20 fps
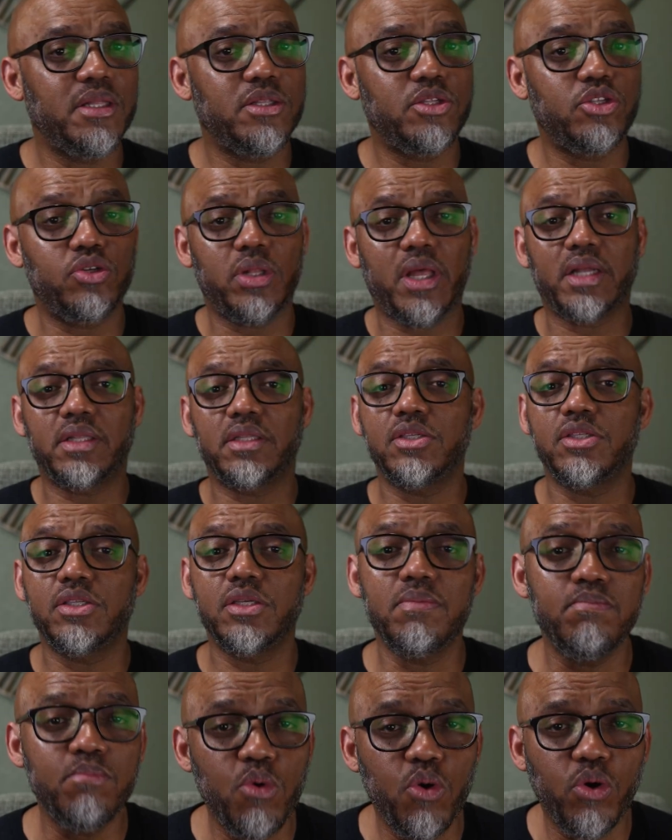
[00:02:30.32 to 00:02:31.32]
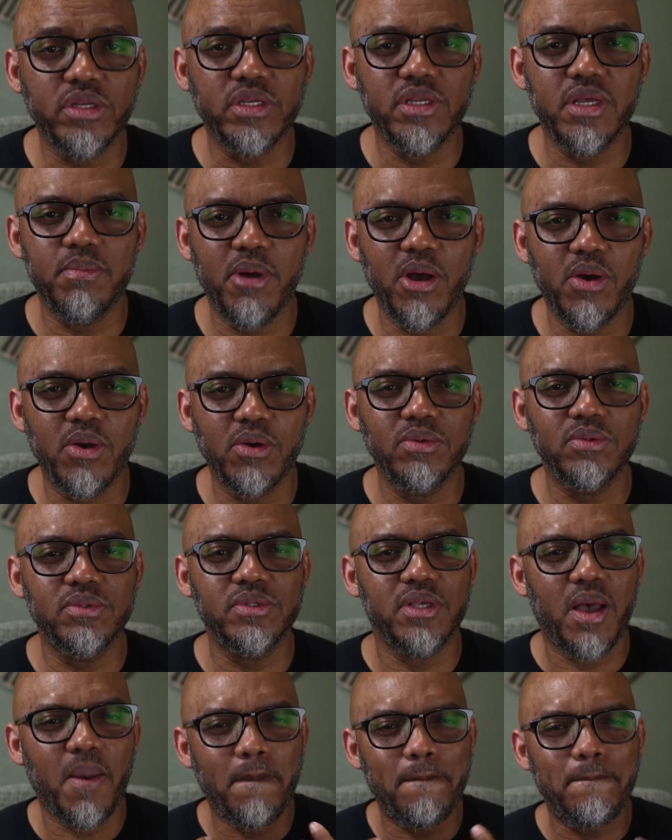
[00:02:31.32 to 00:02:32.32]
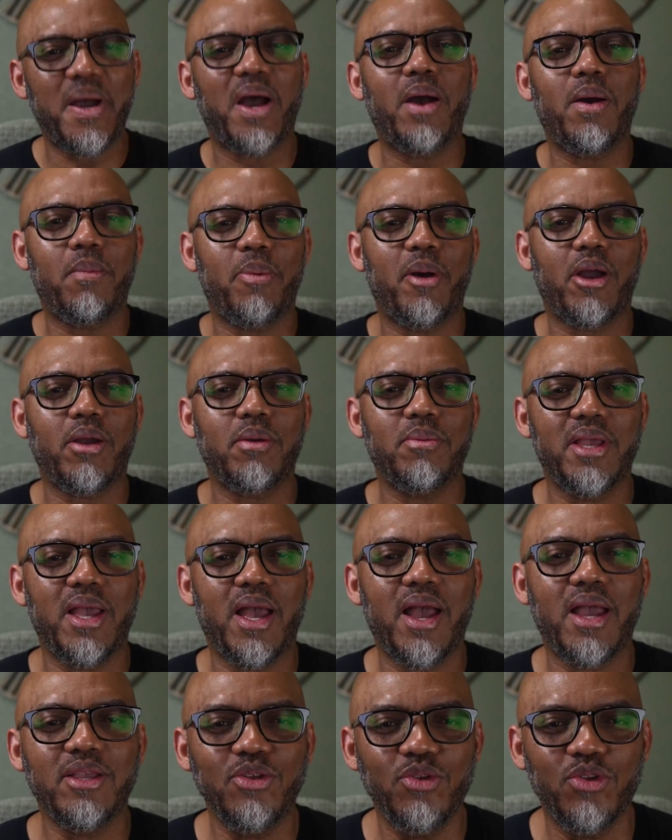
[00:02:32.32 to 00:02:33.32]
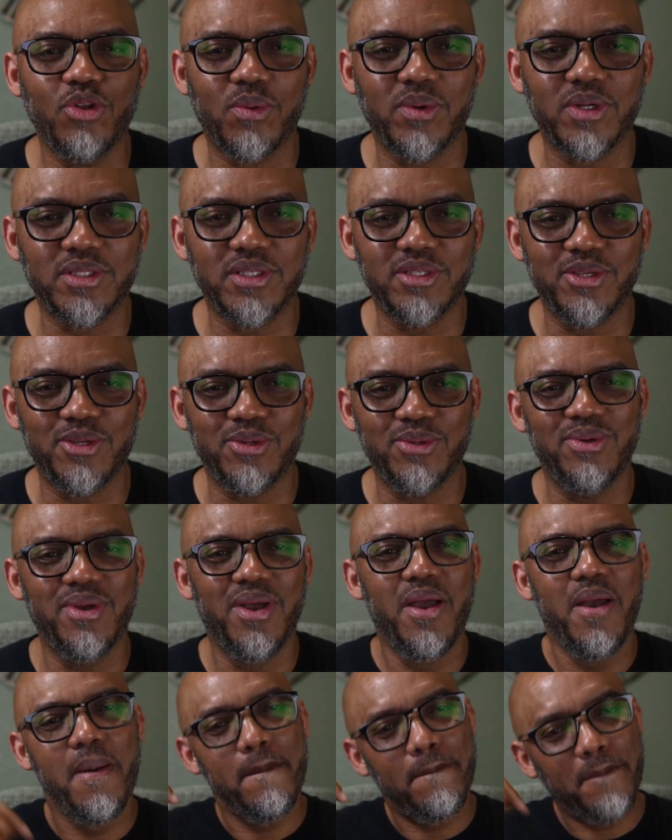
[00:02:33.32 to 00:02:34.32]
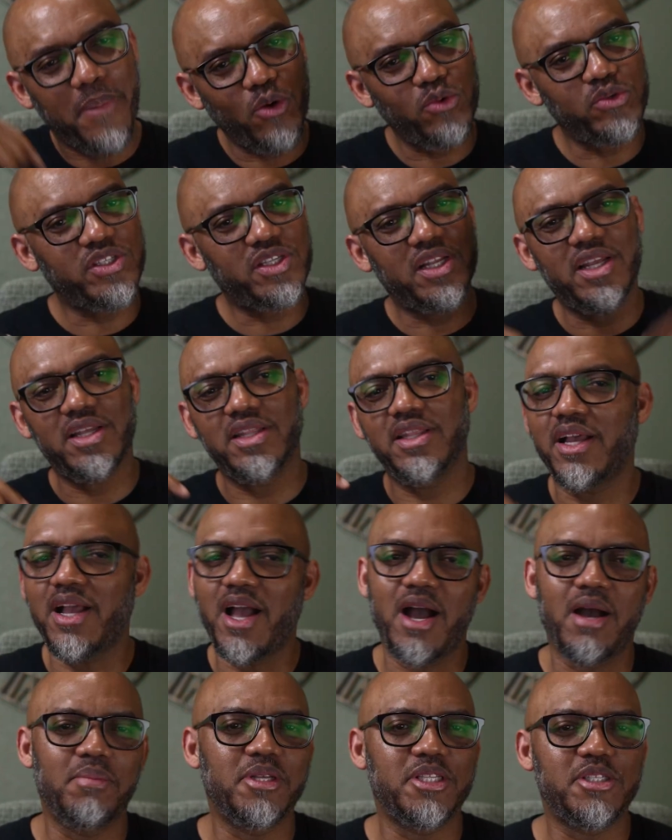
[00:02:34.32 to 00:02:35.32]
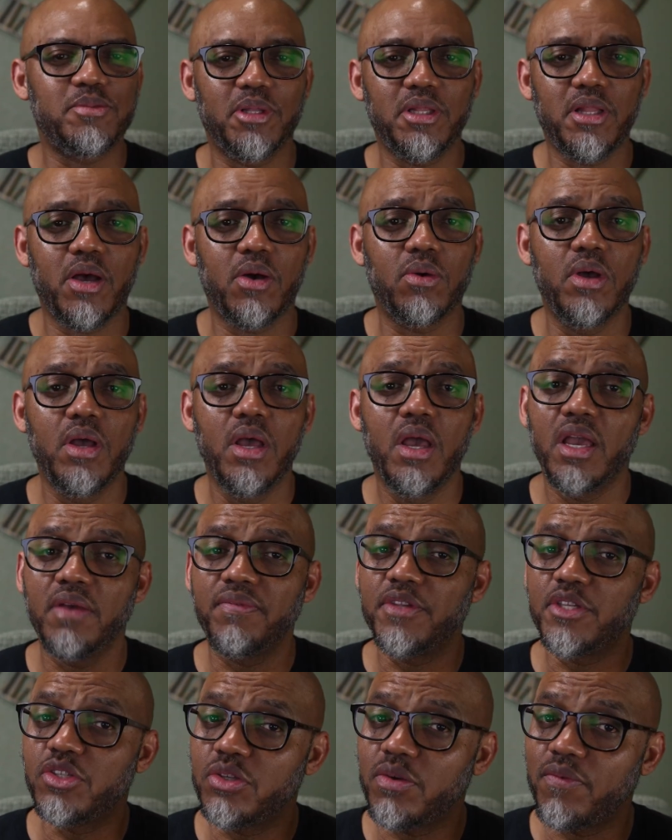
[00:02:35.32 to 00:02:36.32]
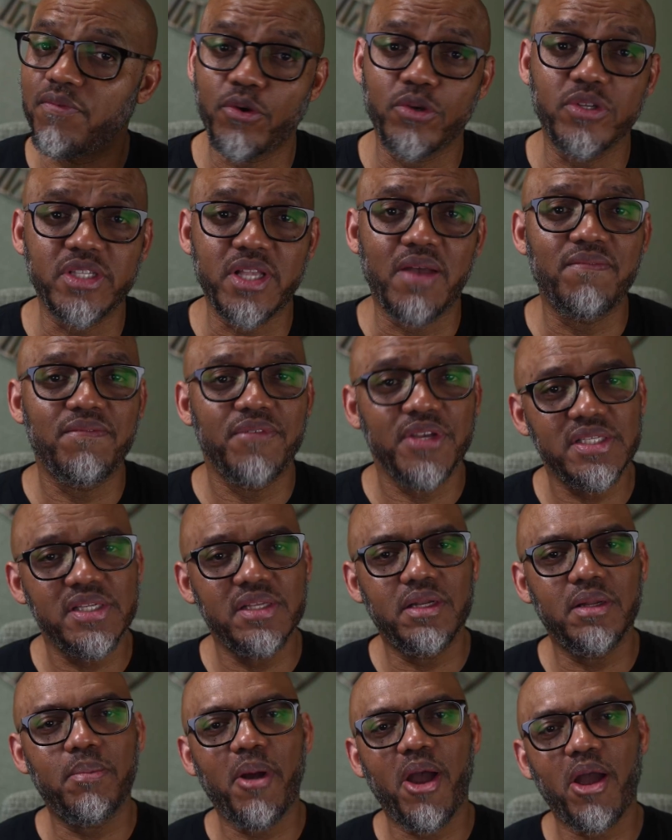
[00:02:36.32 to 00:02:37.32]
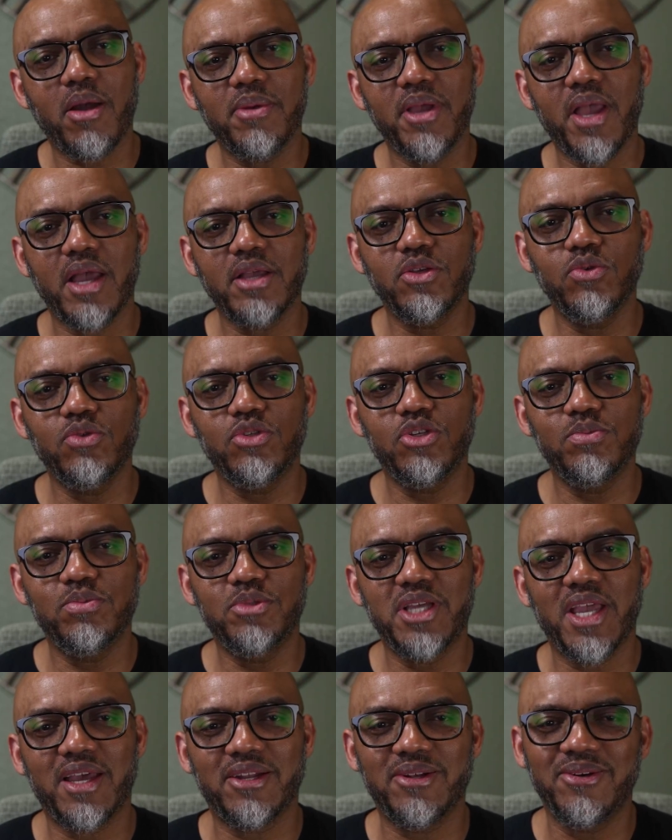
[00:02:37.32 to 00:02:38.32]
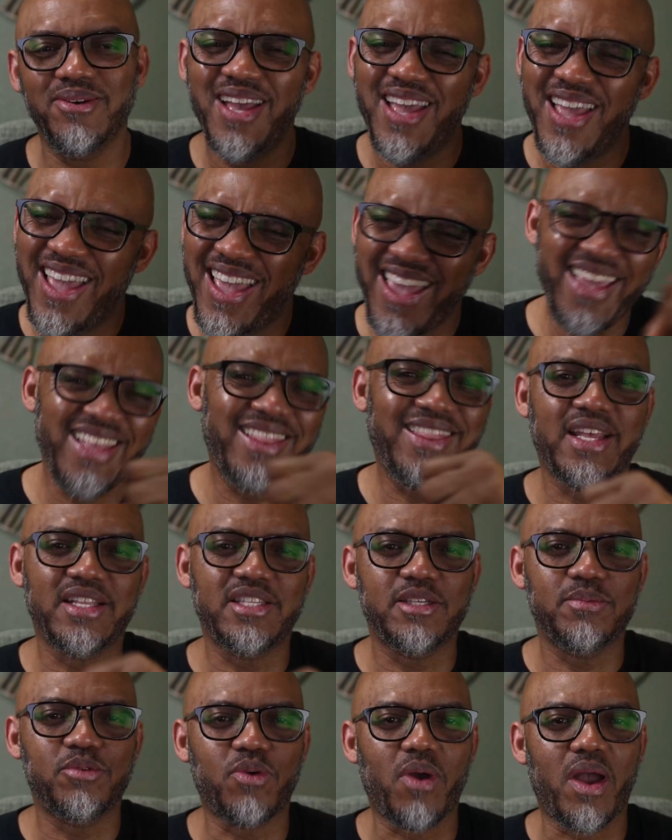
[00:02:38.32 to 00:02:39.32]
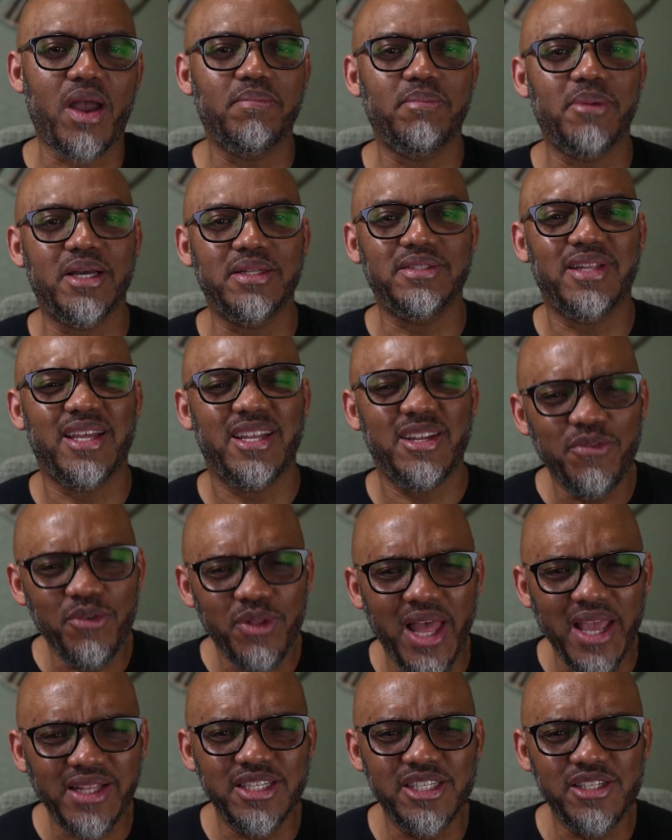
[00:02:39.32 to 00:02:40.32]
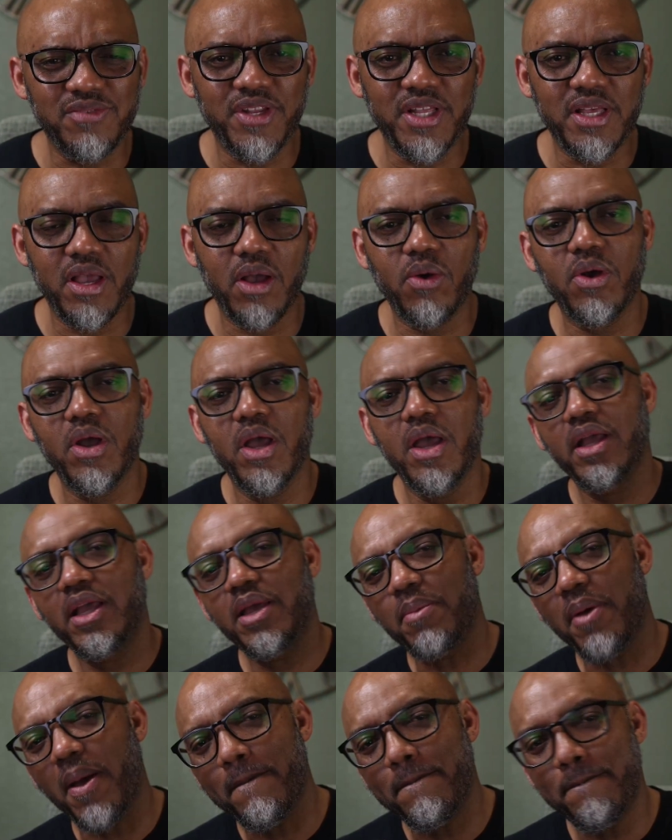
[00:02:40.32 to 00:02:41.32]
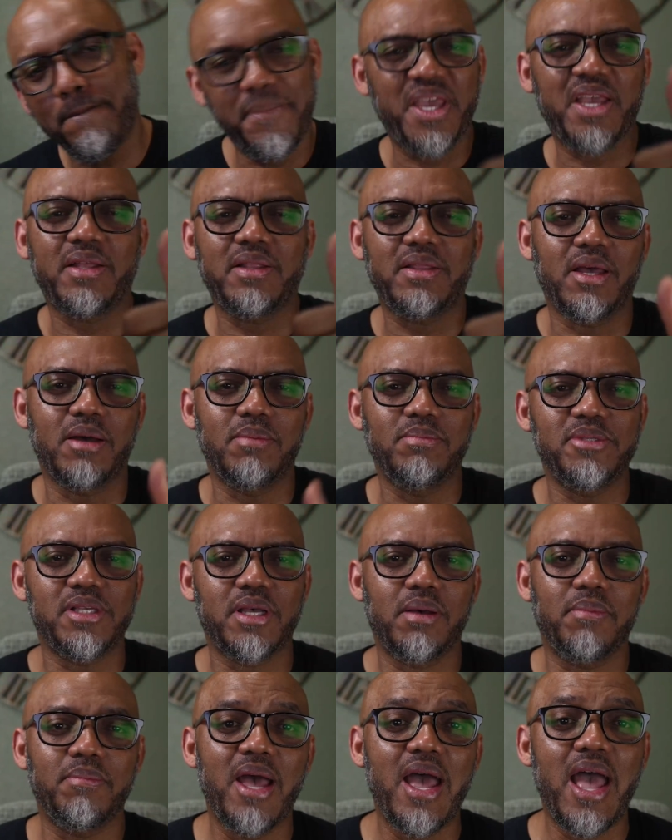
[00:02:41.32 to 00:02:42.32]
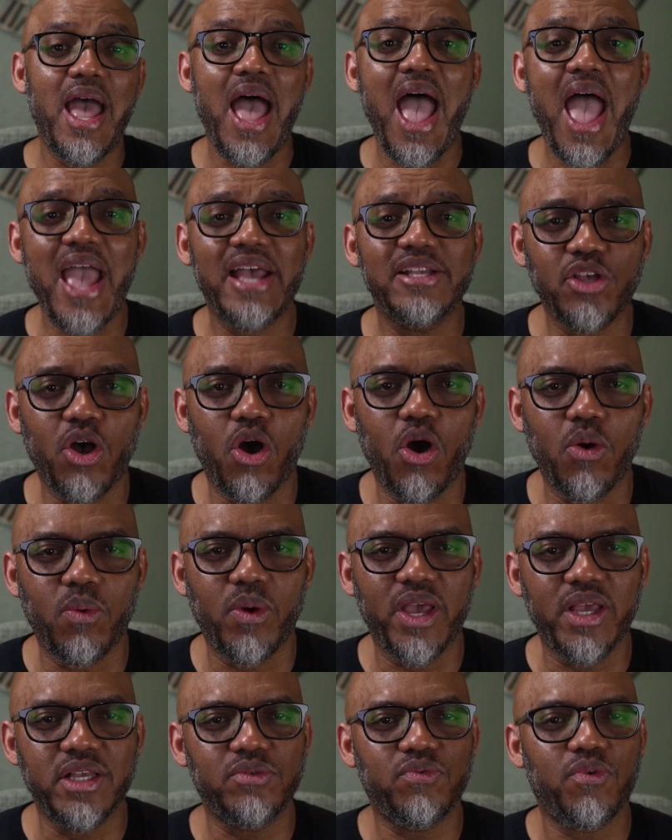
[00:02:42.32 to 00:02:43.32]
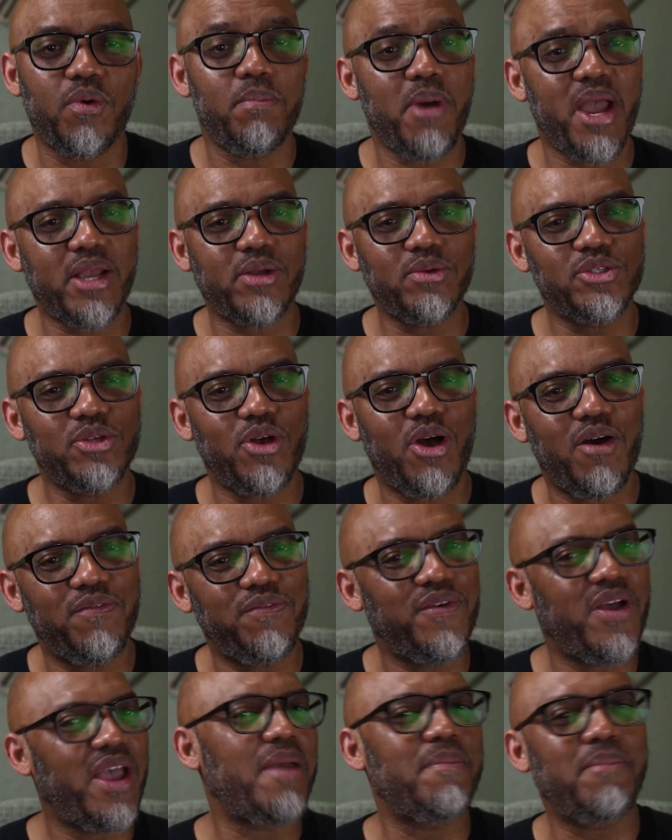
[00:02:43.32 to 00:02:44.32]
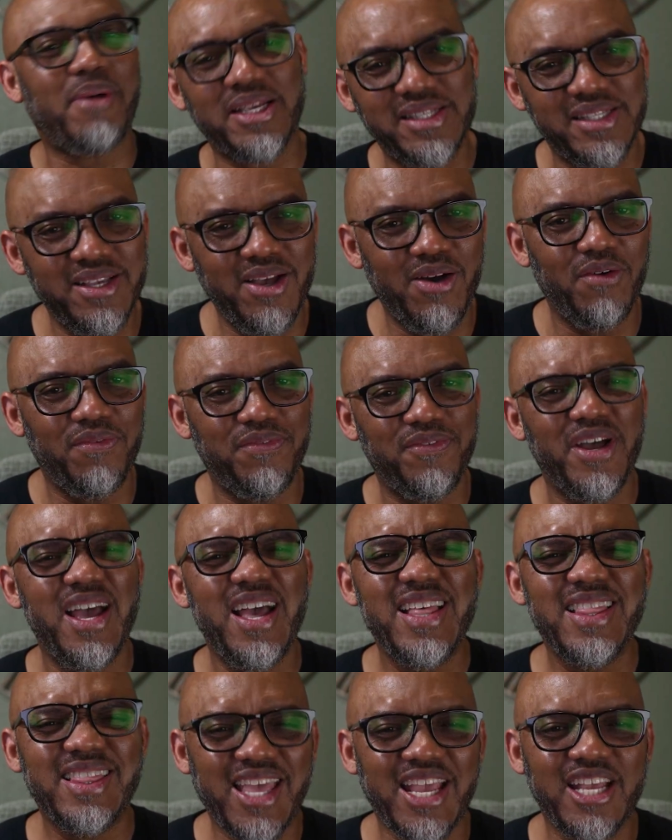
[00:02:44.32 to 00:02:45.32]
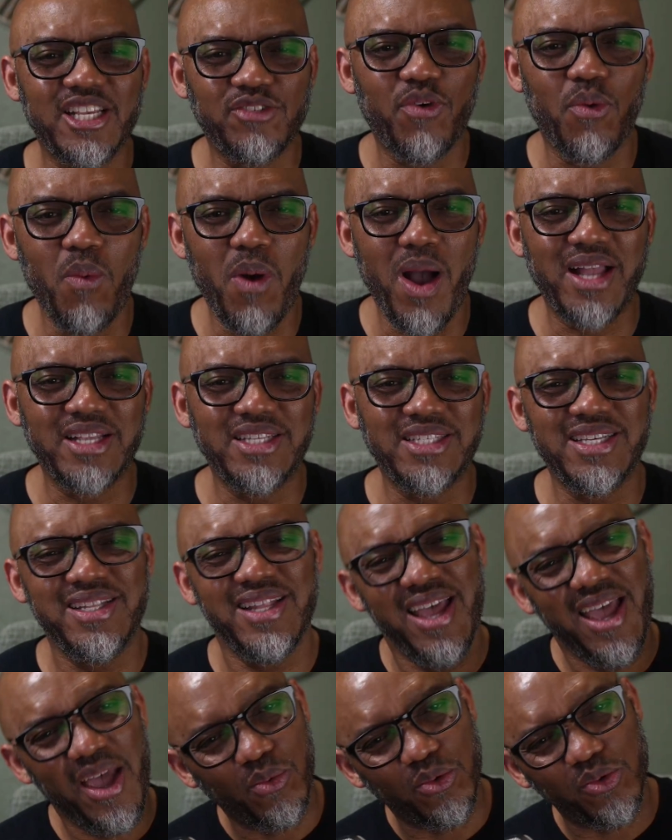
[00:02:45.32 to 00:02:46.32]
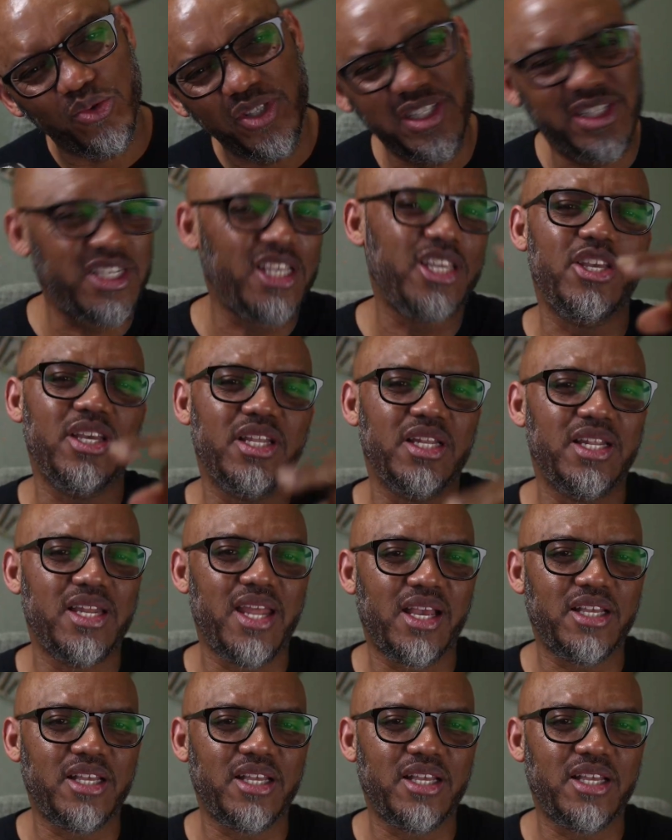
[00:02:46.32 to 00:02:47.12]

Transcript: you'd like to see more demos about Power BI, you know what to do. Post it in the comments below. If this is your first time visiting the Power BI YouTube channel, hit that subscribe button. And if you like this video, give me a big thumbs up. As always, from Microsoft and myself, thanks for watching, and we'll see you in the next